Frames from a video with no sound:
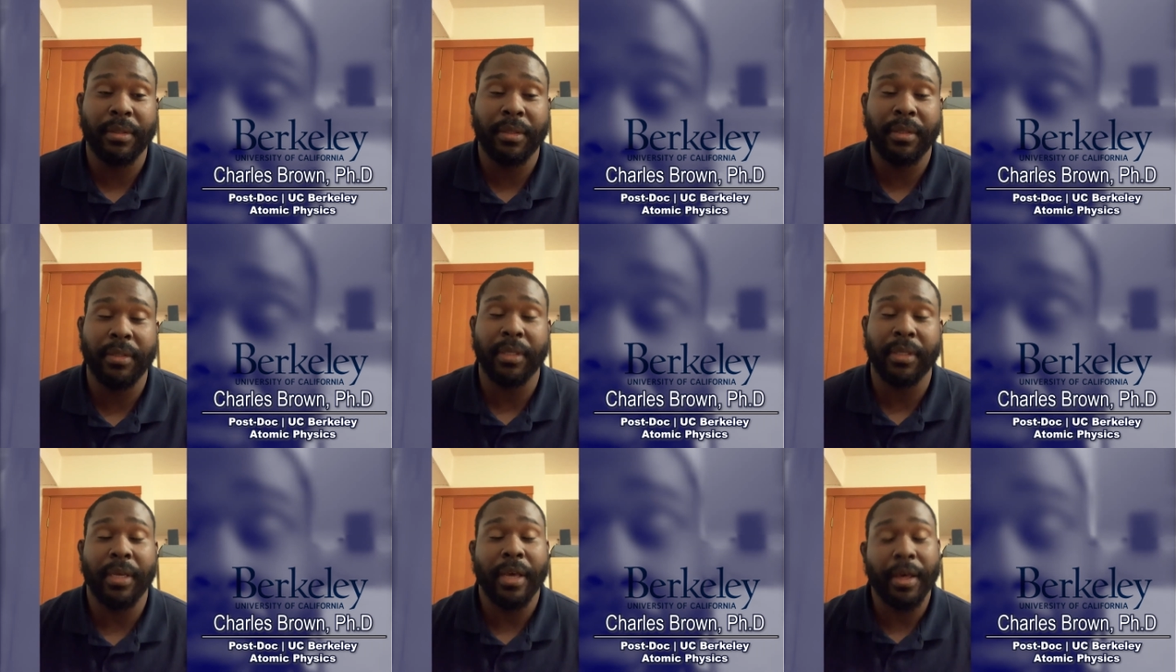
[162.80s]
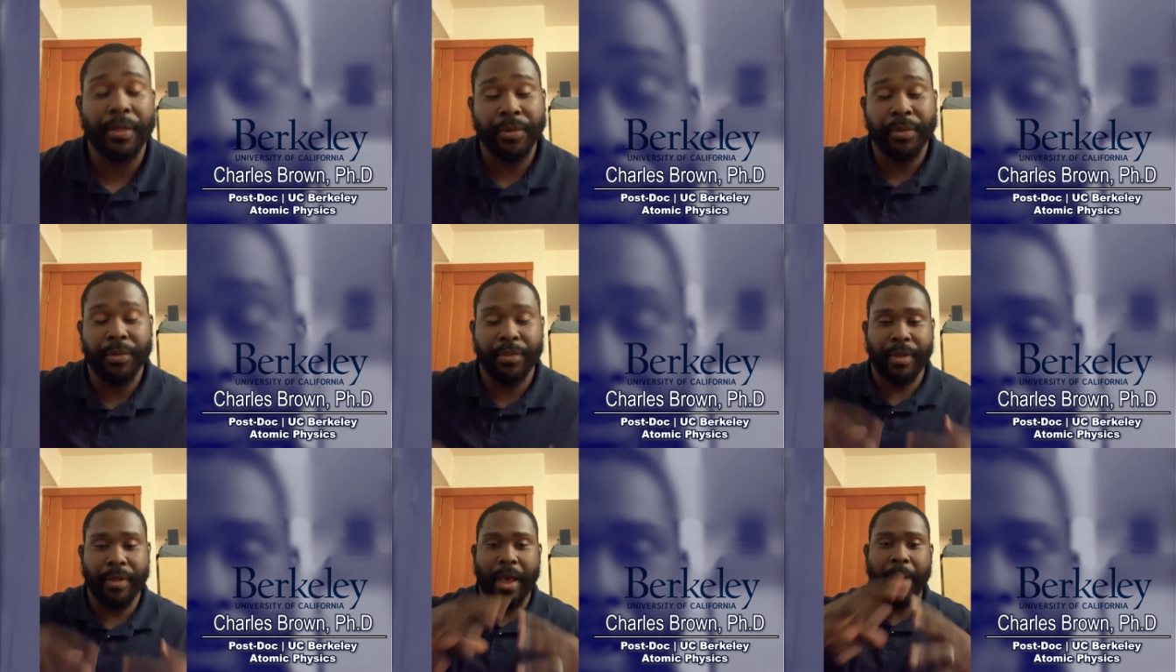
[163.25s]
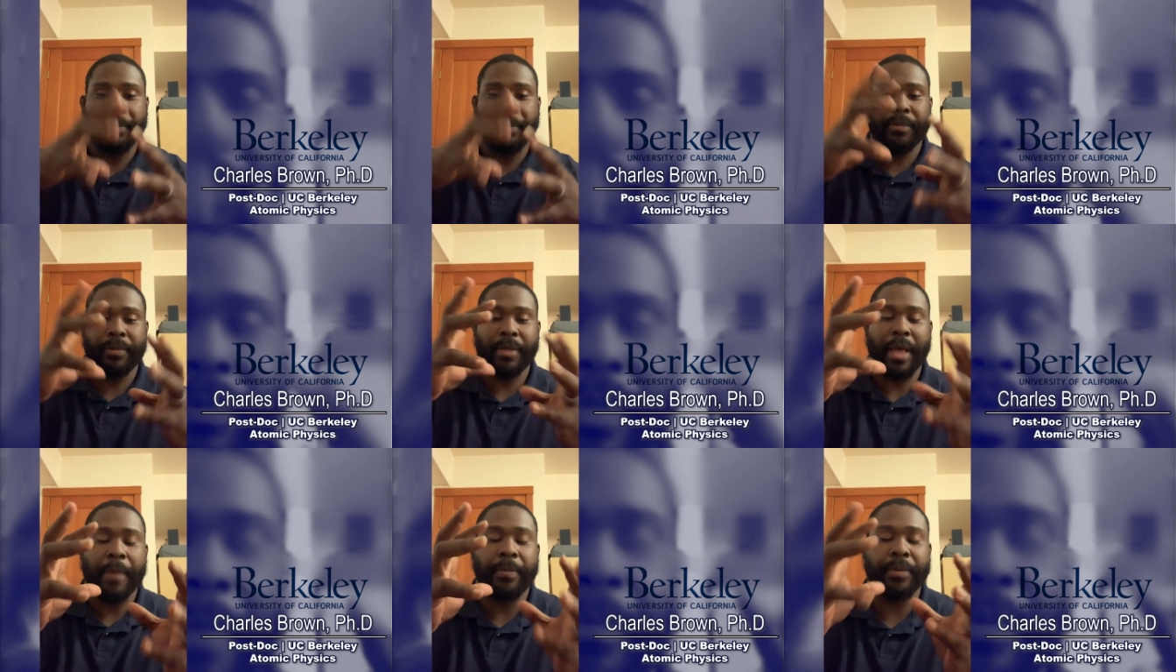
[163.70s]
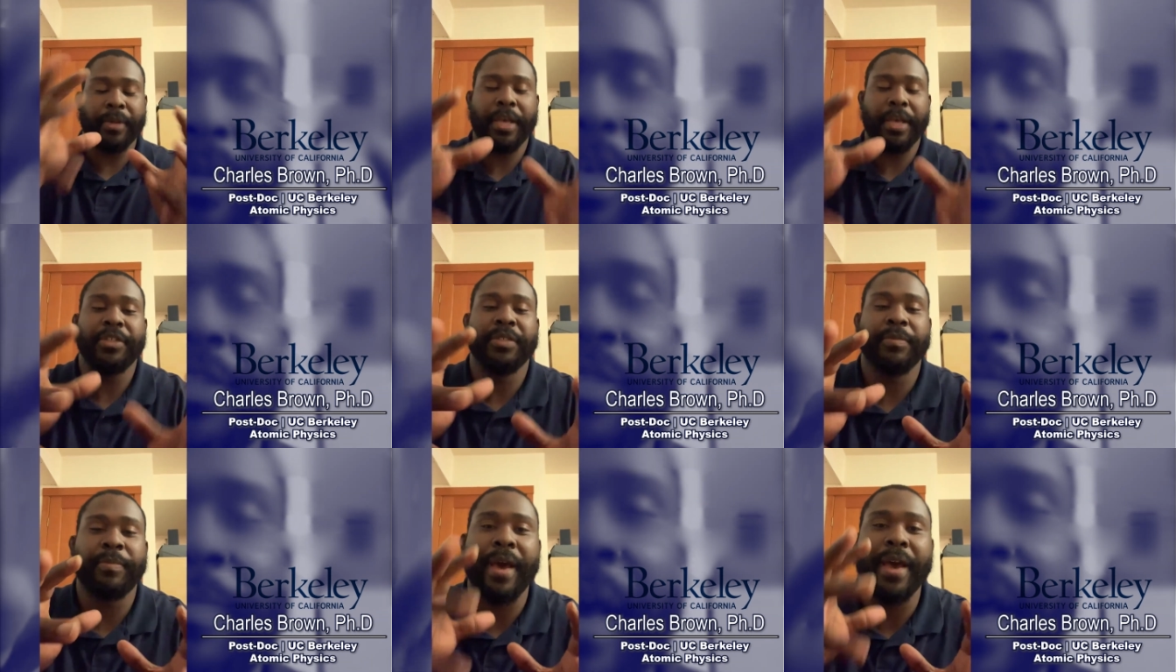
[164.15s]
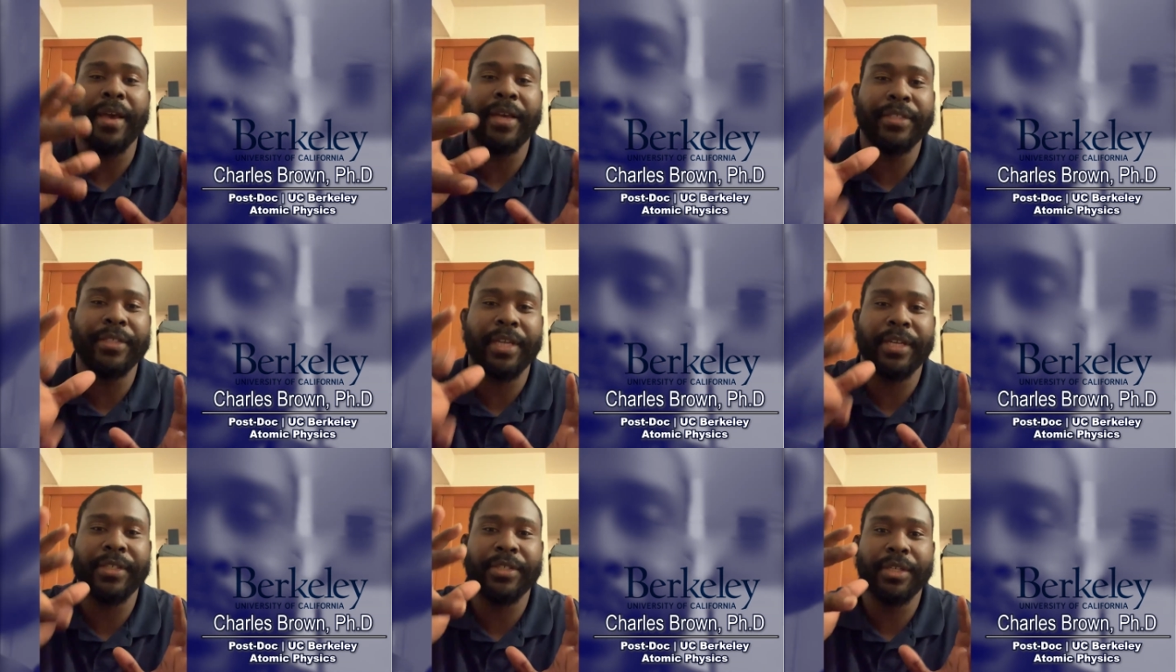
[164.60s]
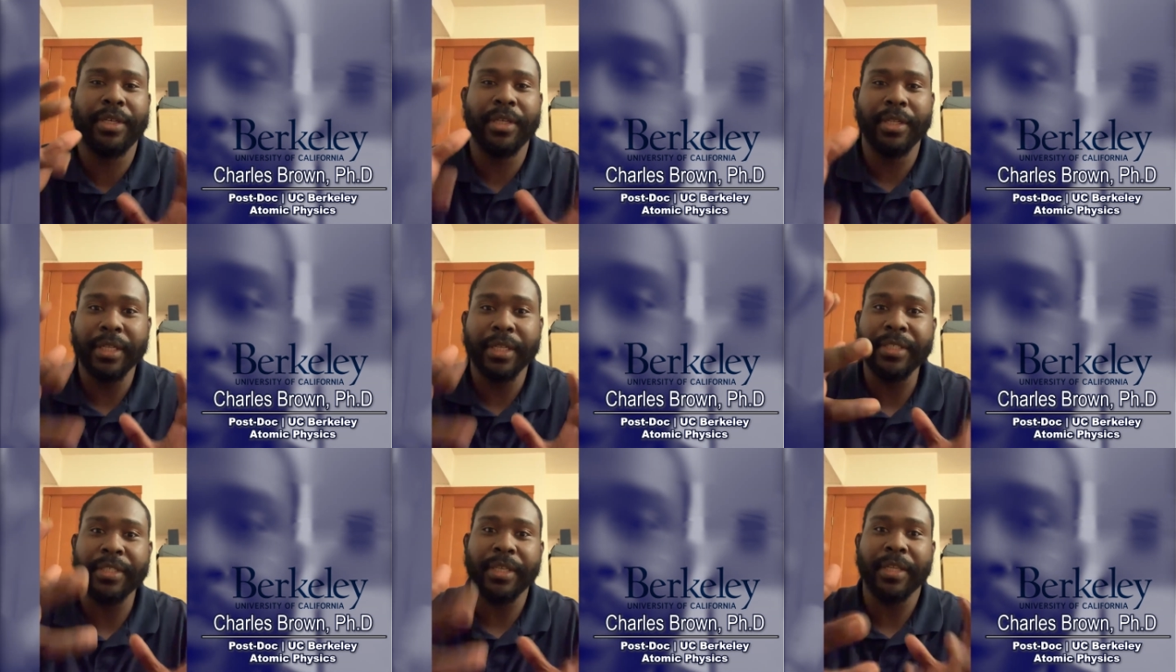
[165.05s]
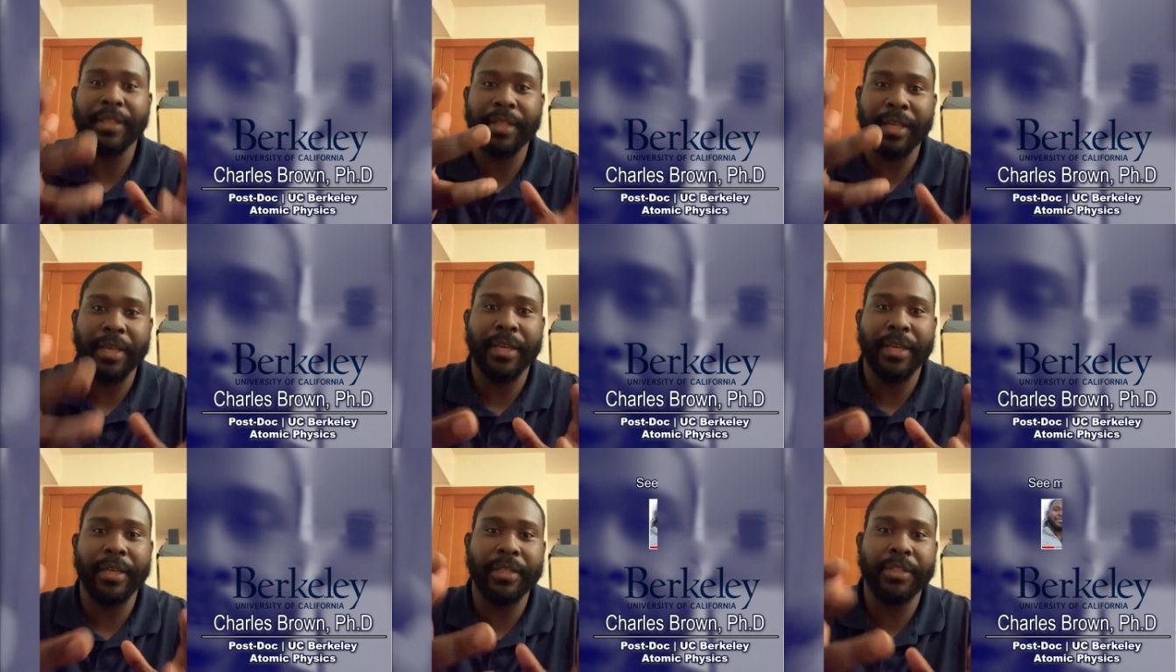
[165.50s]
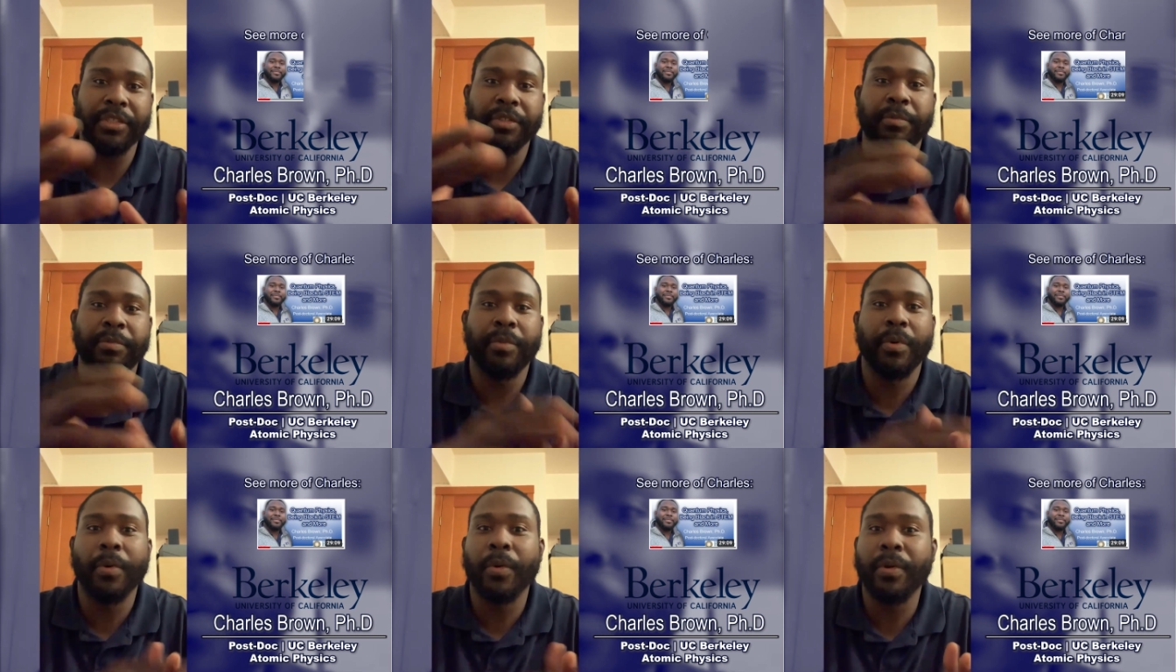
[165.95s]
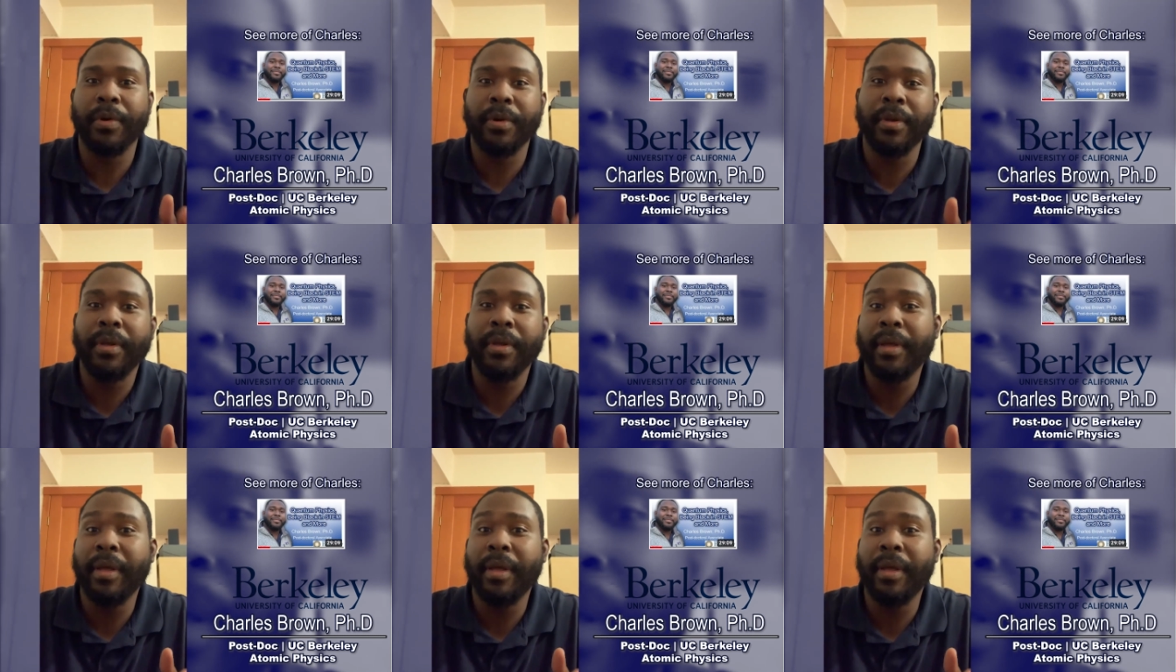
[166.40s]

Together, the, ap the application package as a holistic thing is important.